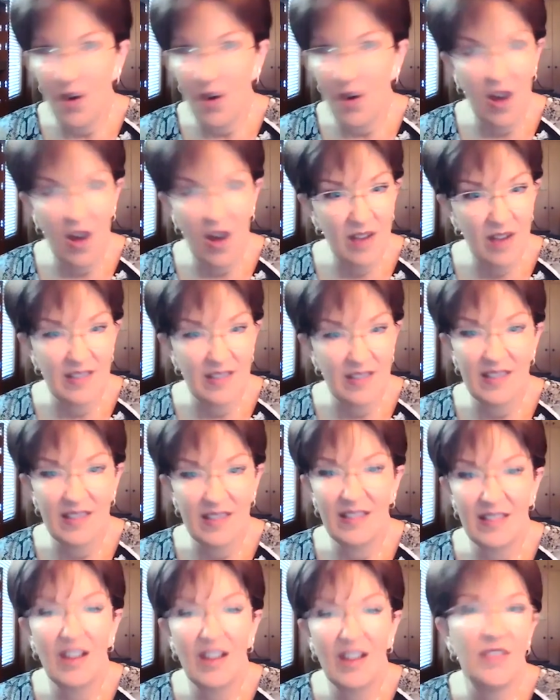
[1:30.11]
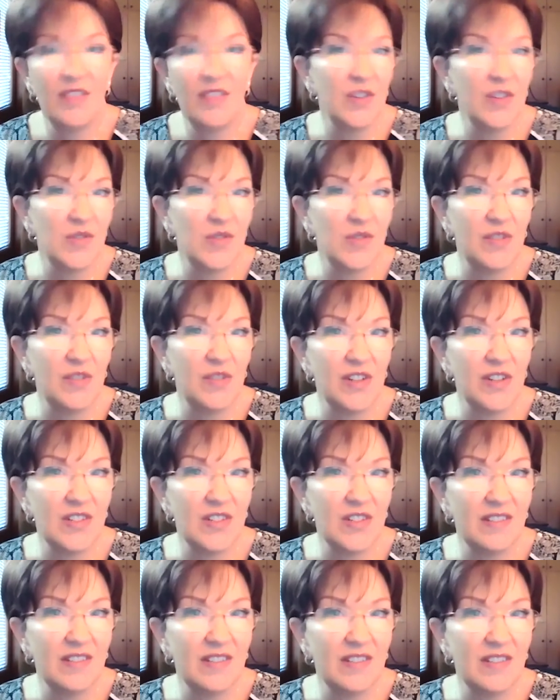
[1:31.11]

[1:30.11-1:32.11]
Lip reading: cause of those fears?